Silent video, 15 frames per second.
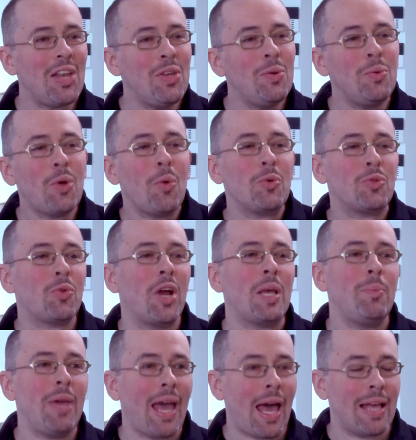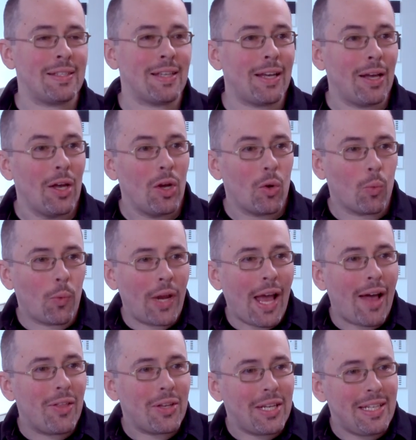And you don't strike me as a
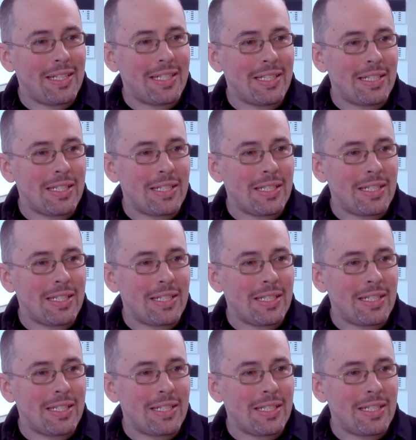reality